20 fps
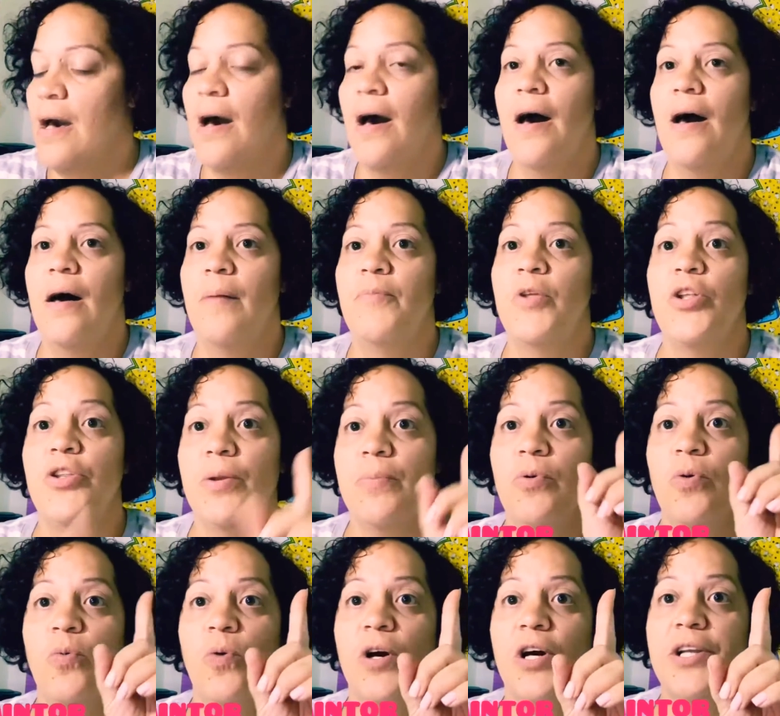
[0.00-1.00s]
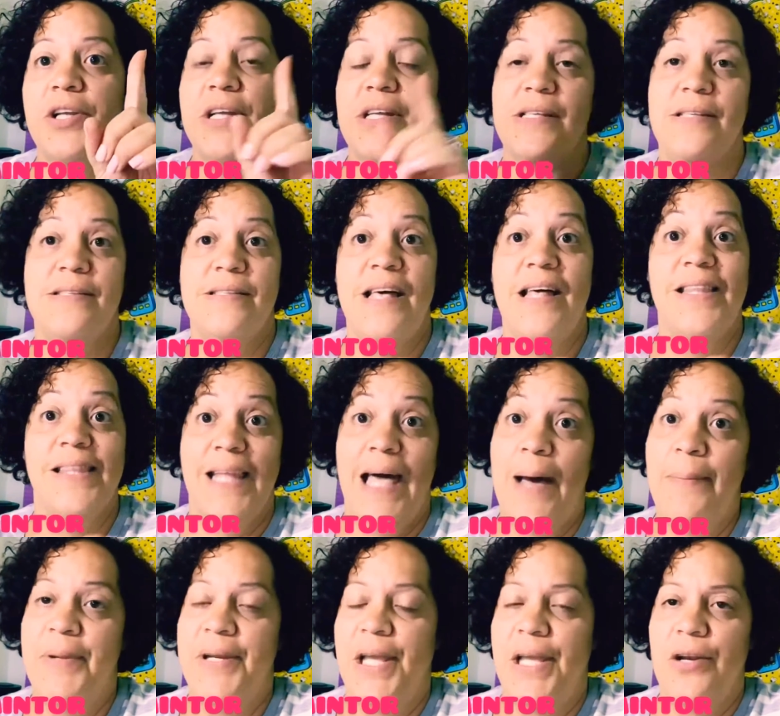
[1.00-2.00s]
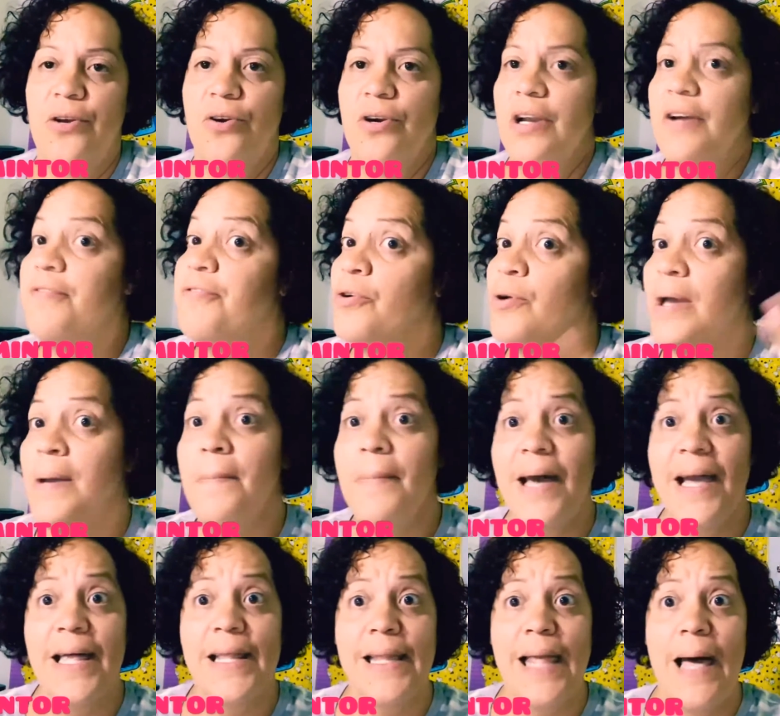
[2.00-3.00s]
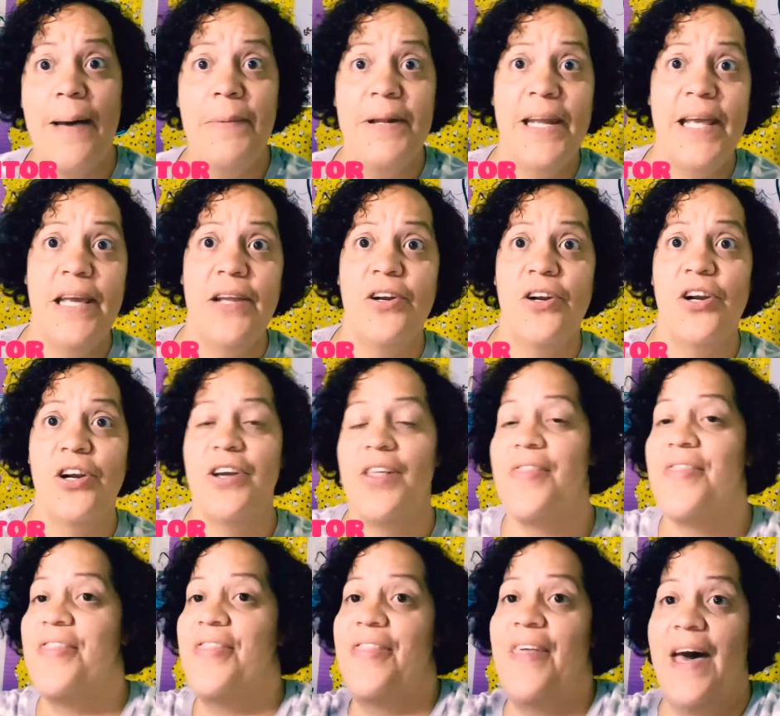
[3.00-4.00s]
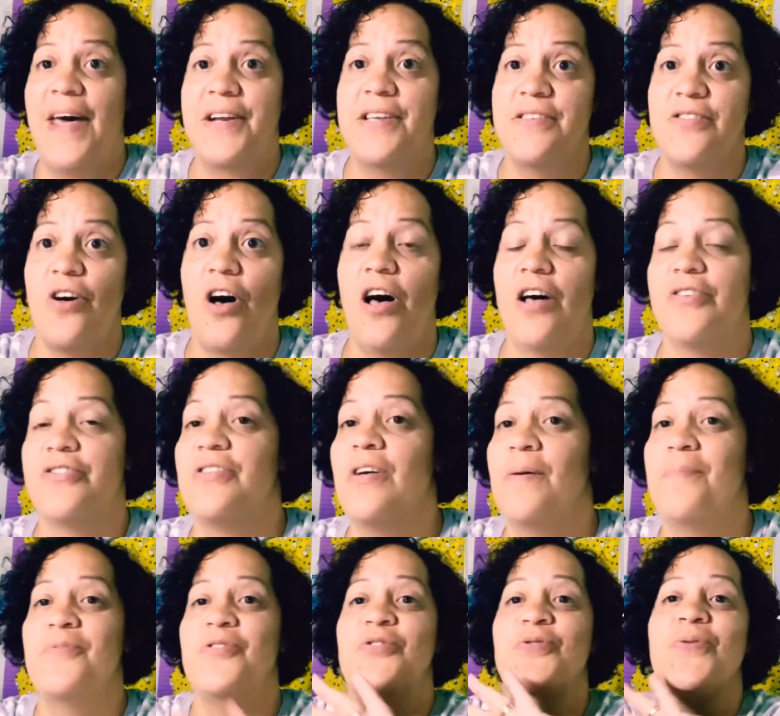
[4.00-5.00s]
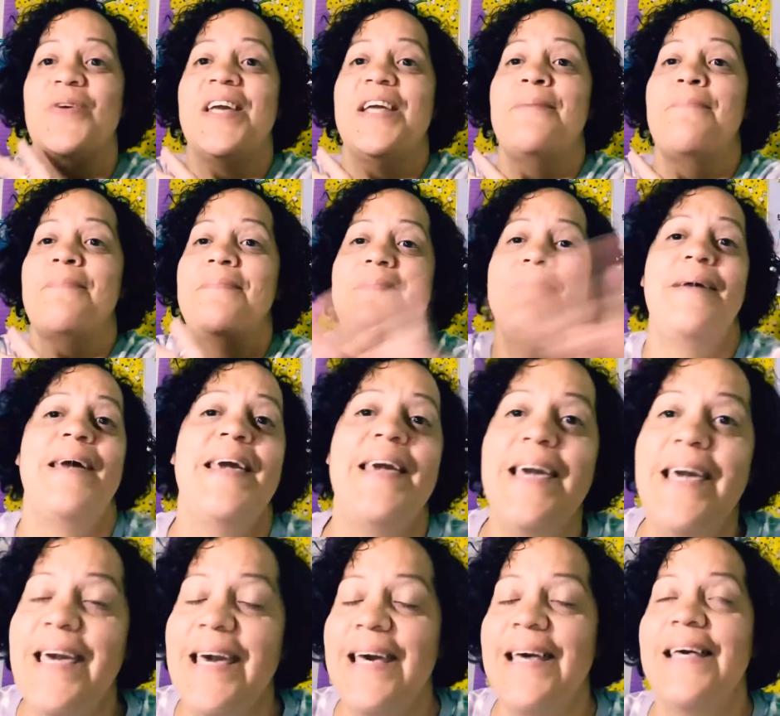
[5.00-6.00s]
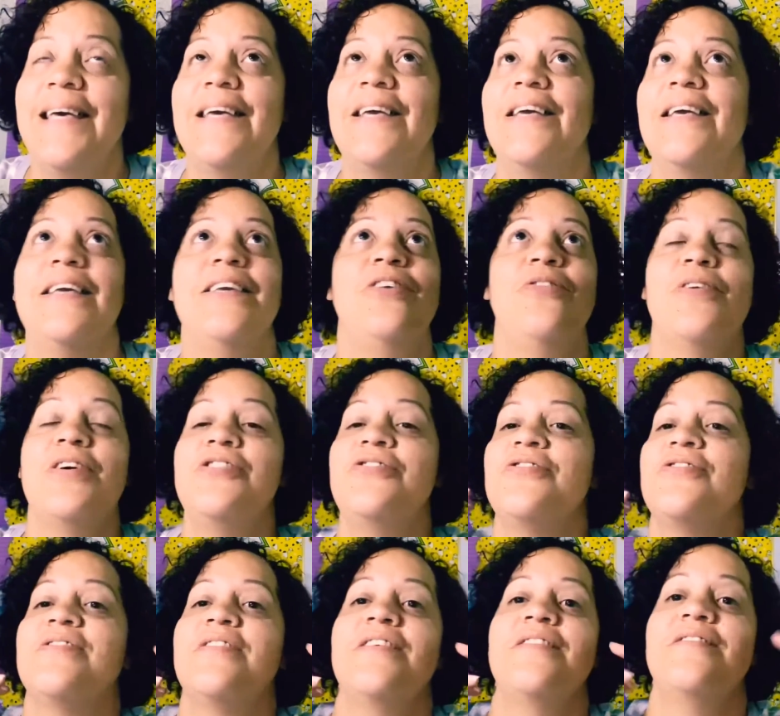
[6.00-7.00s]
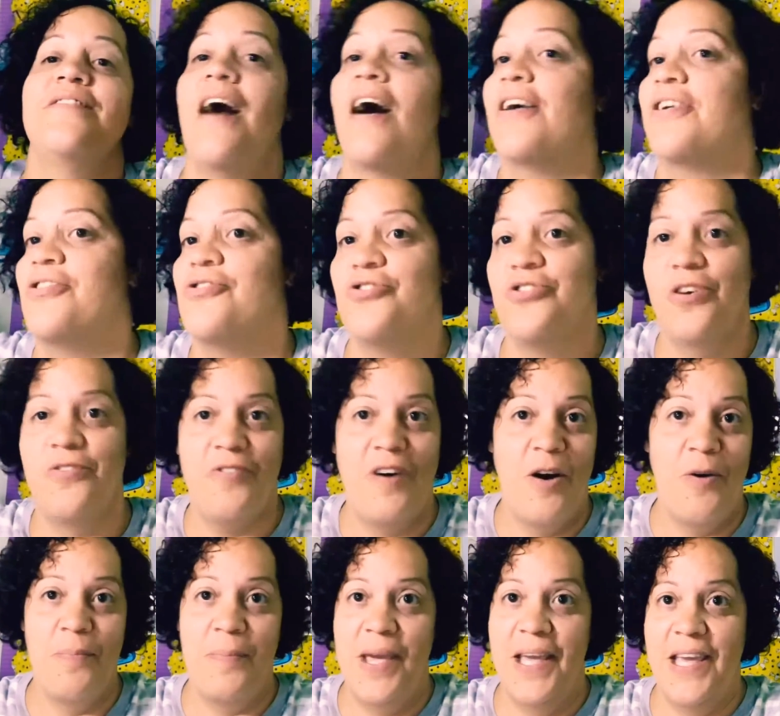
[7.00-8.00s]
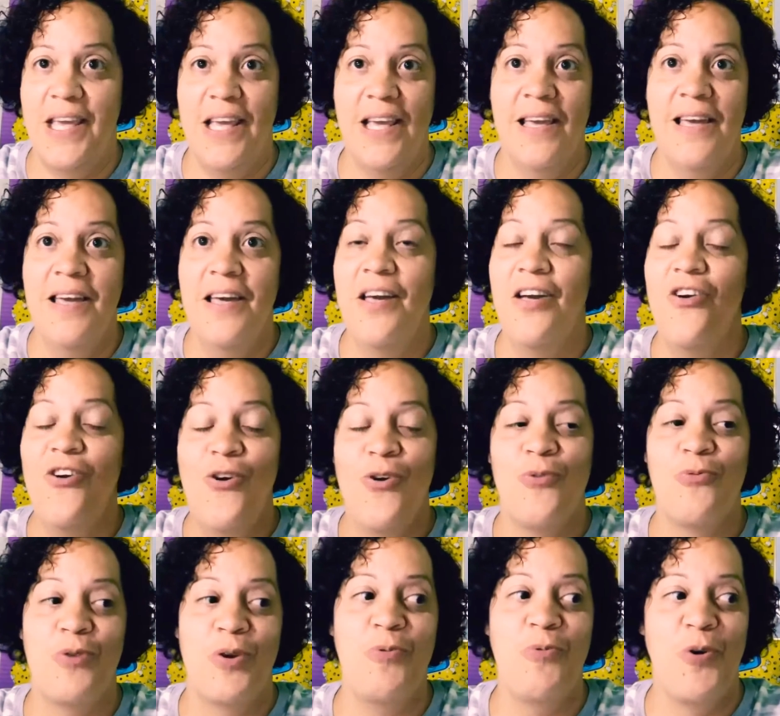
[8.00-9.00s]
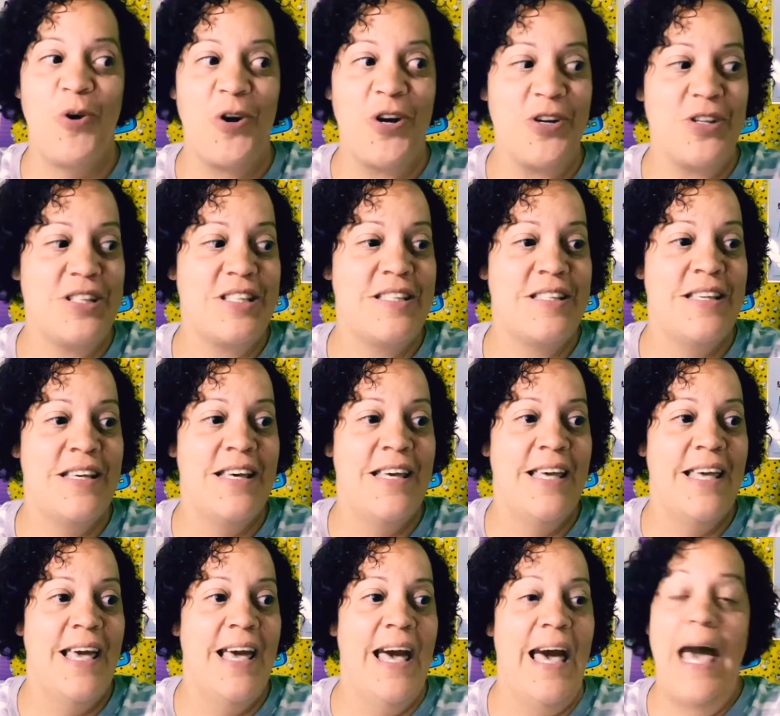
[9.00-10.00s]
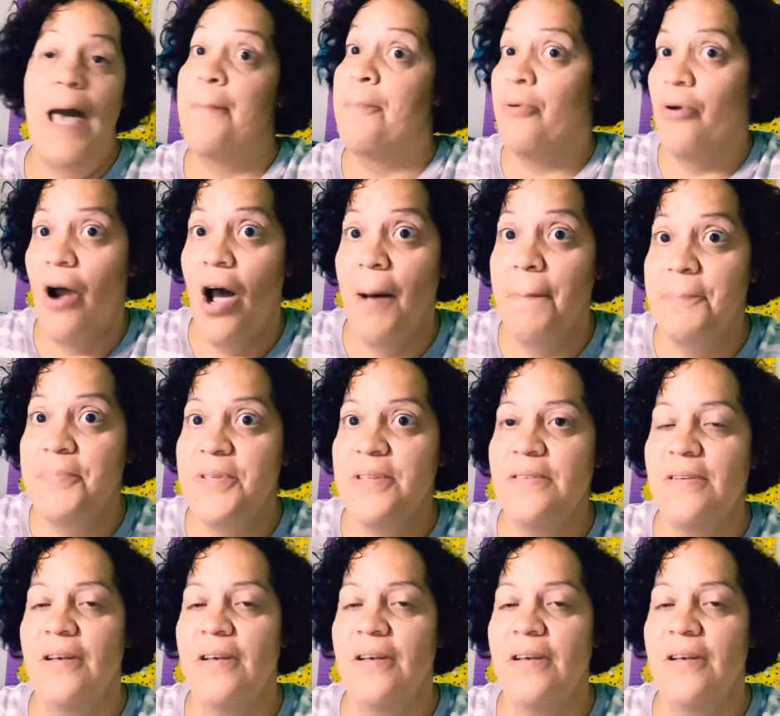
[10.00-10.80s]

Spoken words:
Number 1 is a laminator. If you can buy a laminator, that is awesome. You can just knock yourself out making rewards and props.